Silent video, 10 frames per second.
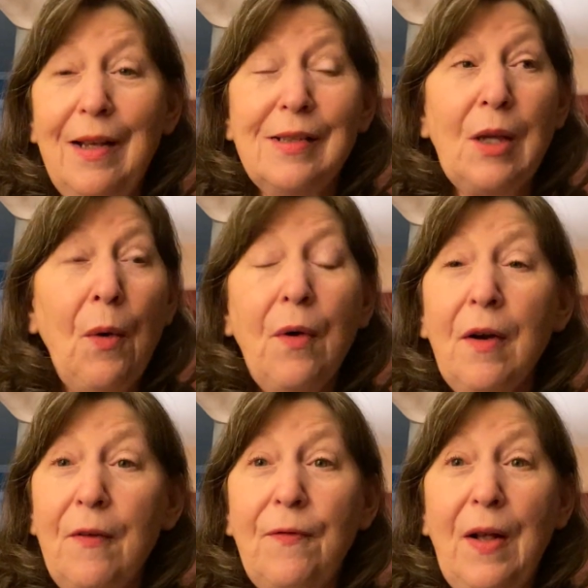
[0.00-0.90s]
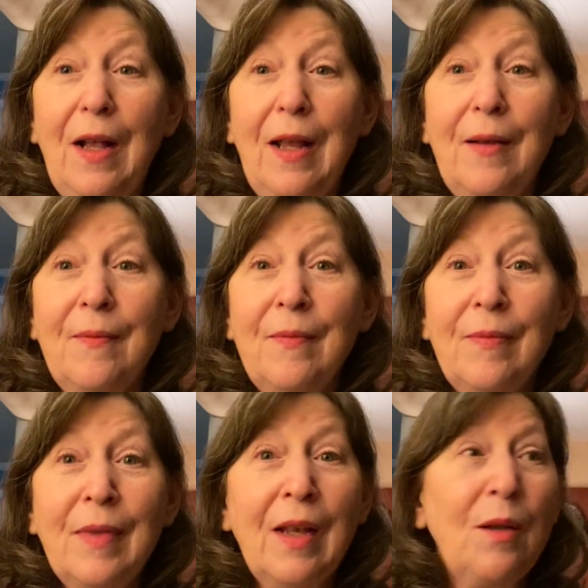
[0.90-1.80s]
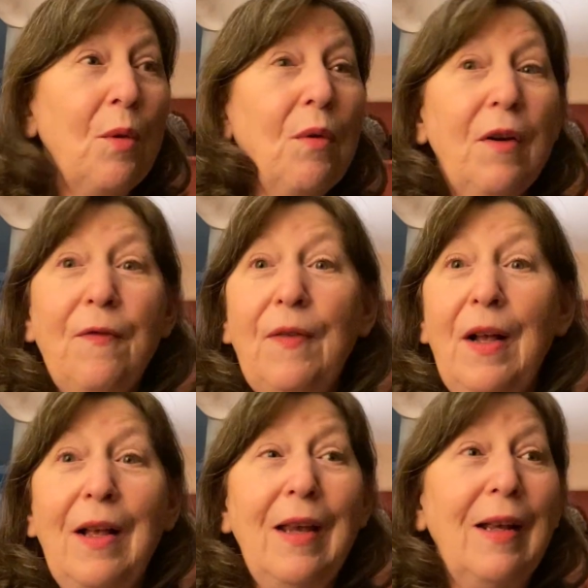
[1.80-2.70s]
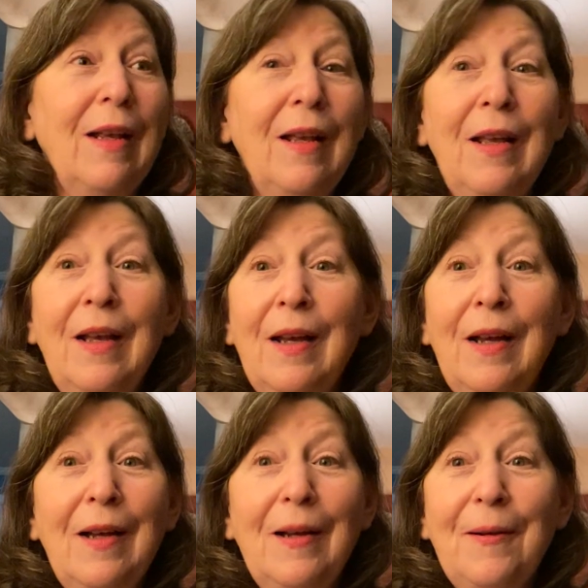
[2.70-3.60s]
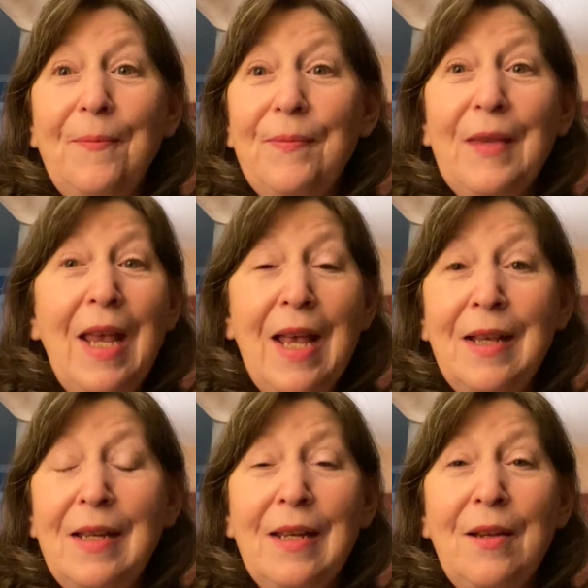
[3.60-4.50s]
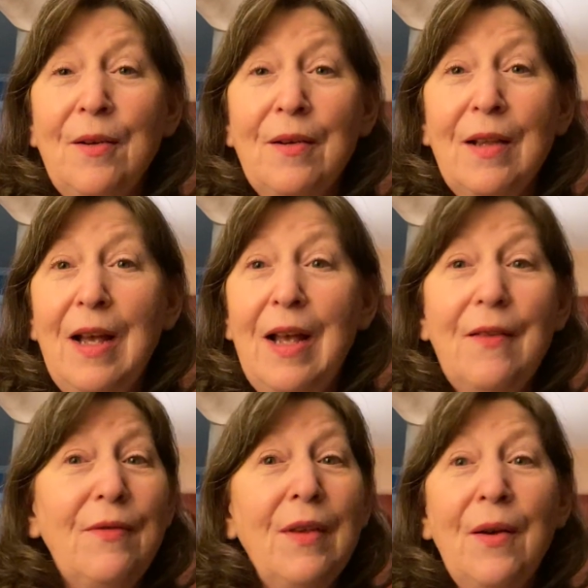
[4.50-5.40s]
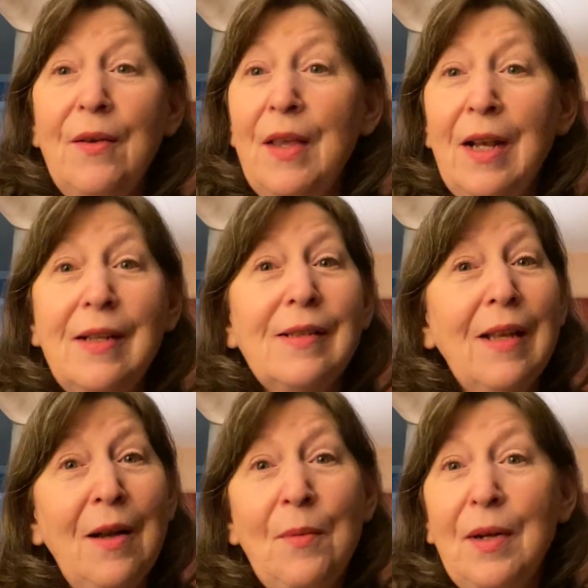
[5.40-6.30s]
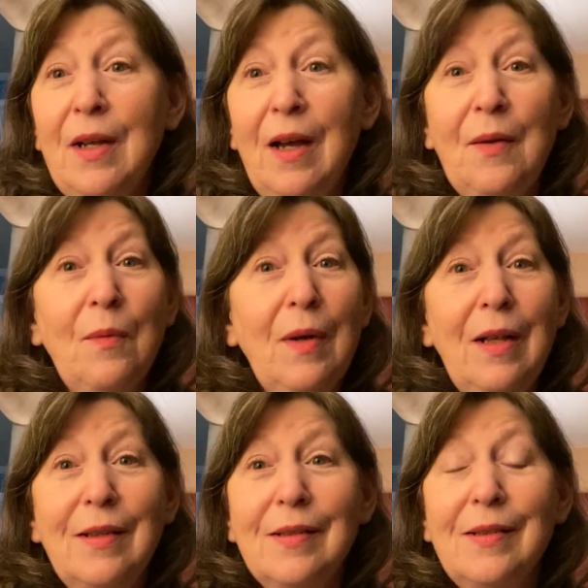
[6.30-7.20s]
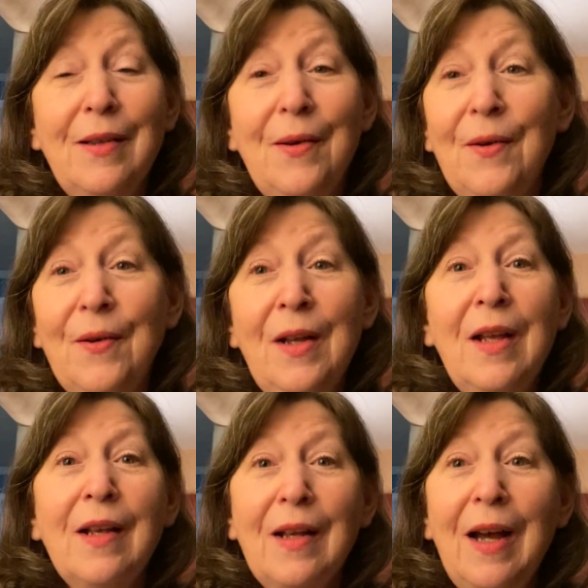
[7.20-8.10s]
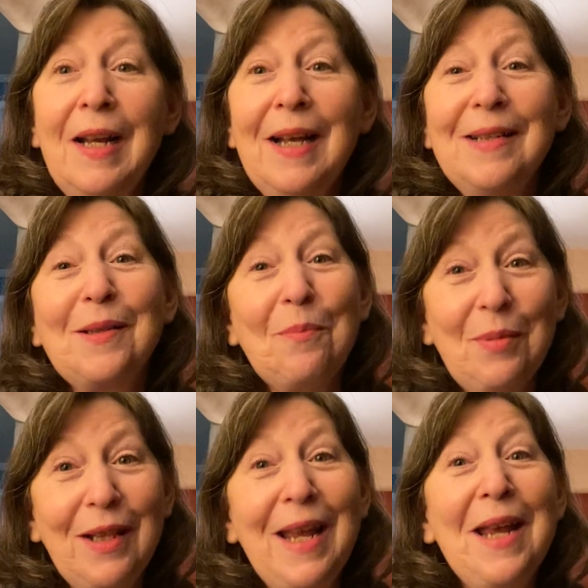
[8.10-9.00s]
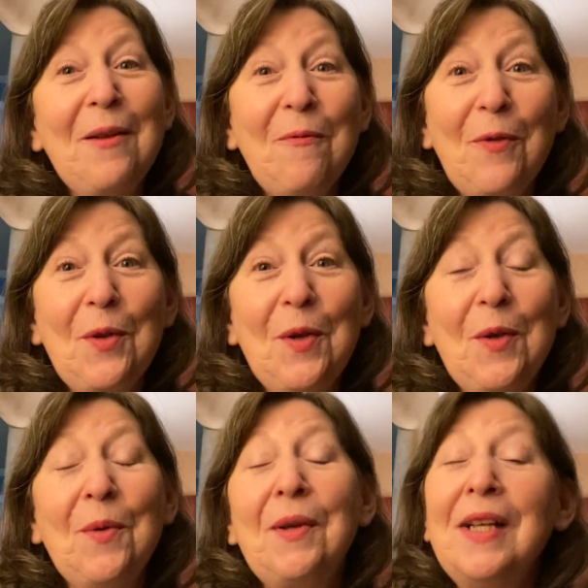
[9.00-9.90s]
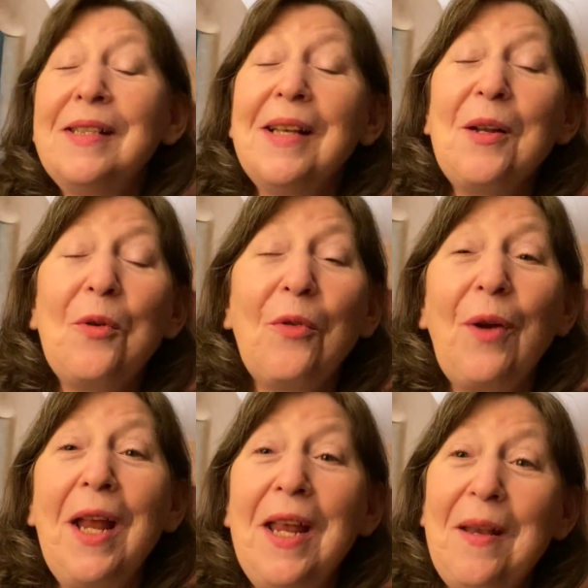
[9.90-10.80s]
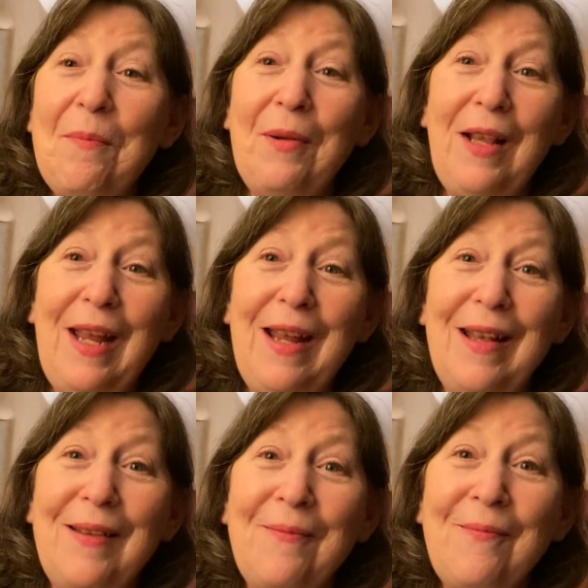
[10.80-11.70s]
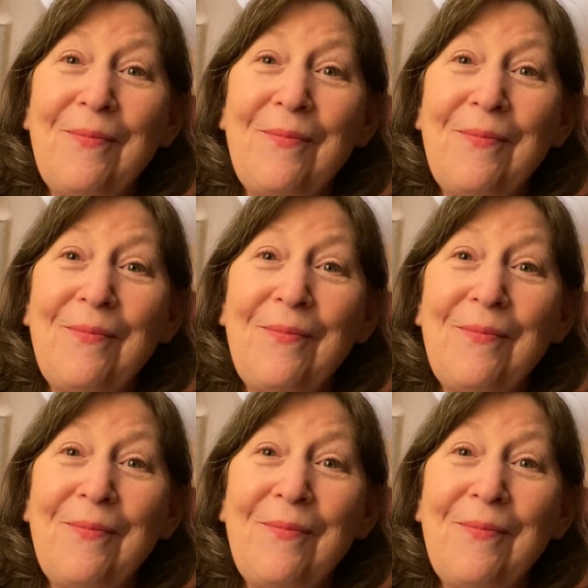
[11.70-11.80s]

It's horrifying, glorifying um, ending your life. No, that is not what God wants. No, God has a plan for you, and it's a great plan.